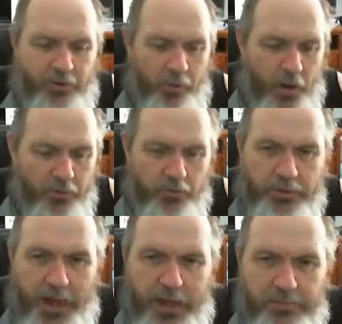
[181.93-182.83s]
someone to
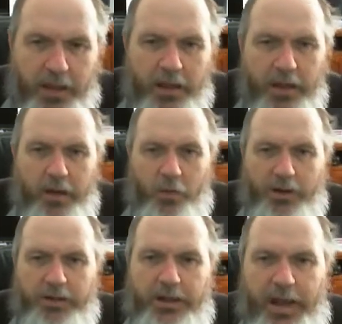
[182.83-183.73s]
type
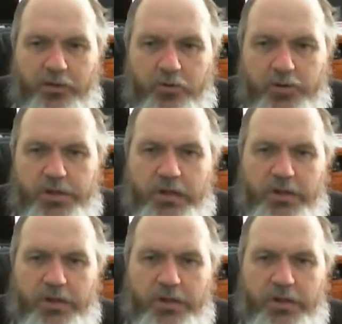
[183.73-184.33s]
what they had to say,